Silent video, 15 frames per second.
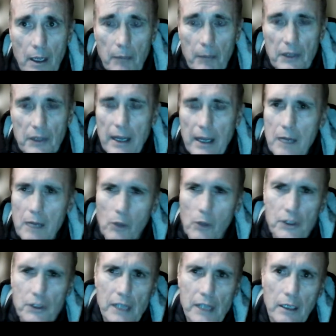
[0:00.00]
But then I had a
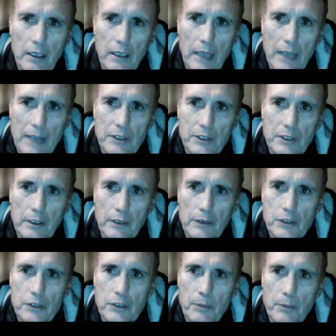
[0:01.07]
motorcycle accident in
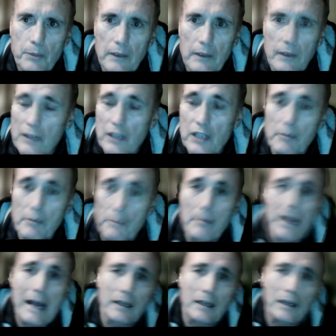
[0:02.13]
the spring, and that set me
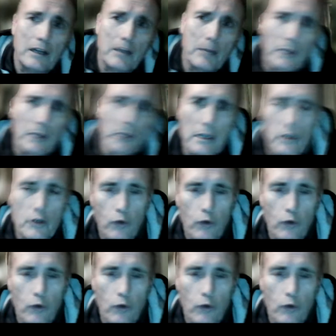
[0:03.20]
back a couple of years.